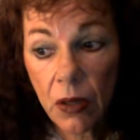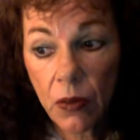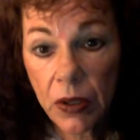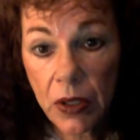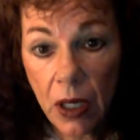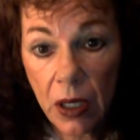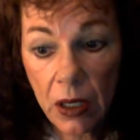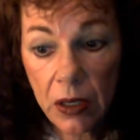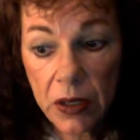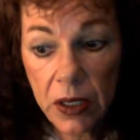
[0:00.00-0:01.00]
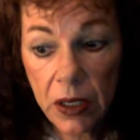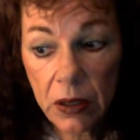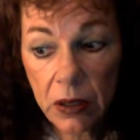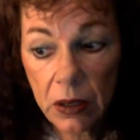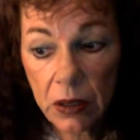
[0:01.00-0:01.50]
with not a
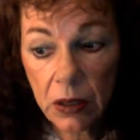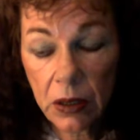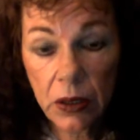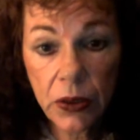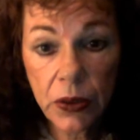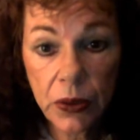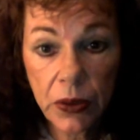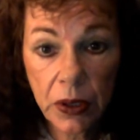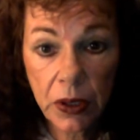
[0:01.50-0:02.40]
single clue